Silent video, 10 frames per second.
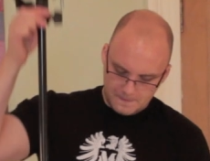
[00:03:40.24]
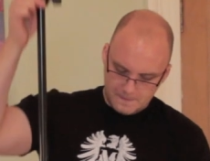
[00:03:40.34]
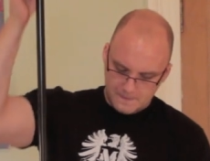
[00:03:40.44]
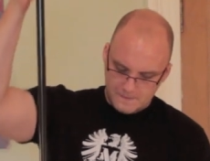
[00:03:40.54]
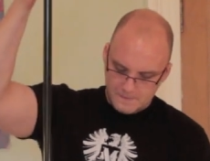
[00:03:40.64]

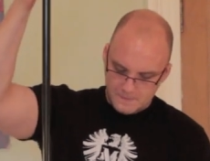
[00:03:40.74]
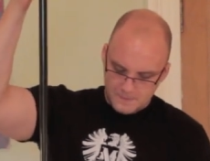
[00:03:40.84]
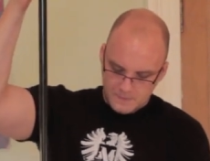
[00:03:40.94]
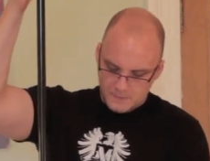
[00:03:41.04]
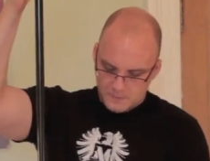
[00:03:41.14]

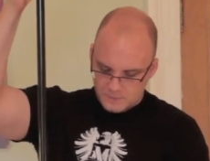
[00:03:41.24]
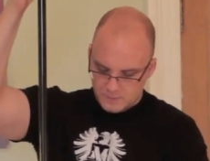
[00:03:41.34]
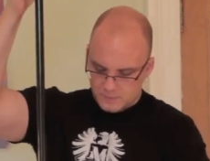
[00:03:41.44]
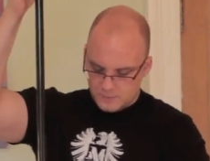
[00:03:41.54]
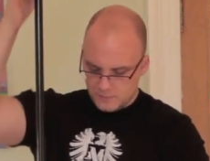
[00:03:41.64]

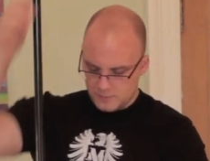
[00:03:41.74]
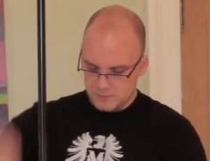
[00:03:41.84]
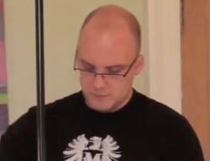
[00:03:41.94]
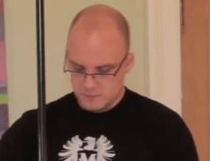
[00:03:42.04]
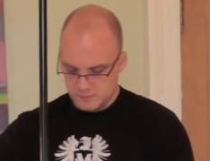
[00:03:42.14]

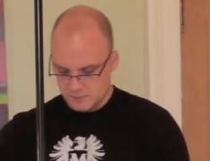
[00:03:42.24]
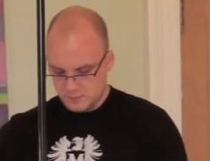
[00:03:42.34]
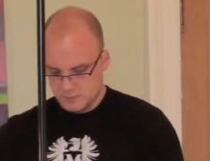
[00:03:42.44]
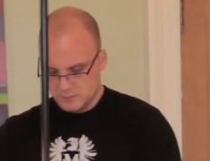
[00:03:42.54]
[no speech]